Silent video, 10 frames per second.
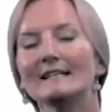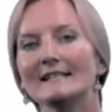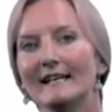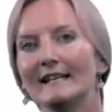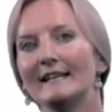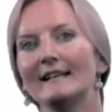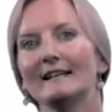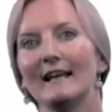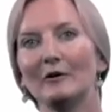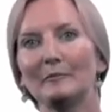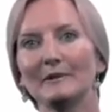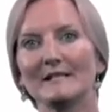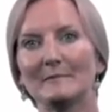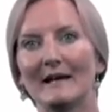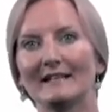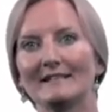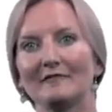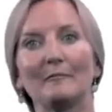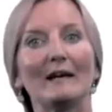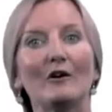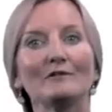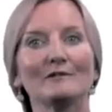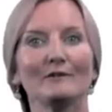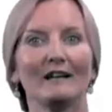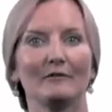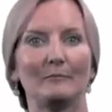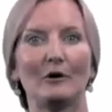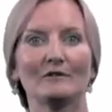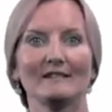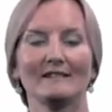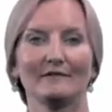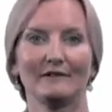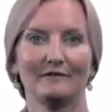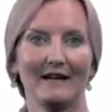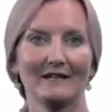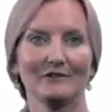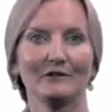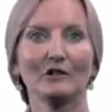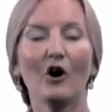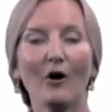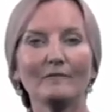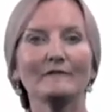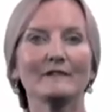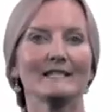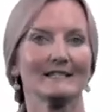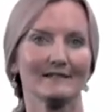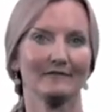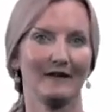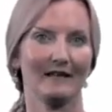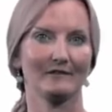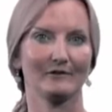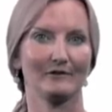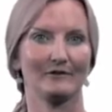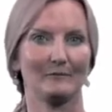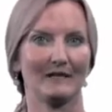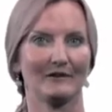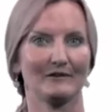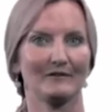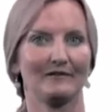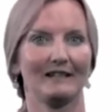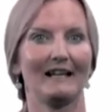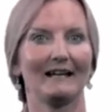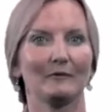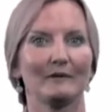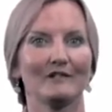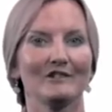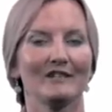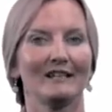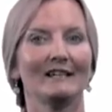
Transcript: Taking a GELT perspective may also have a positive effect on the confidence of L2 speakers of the language,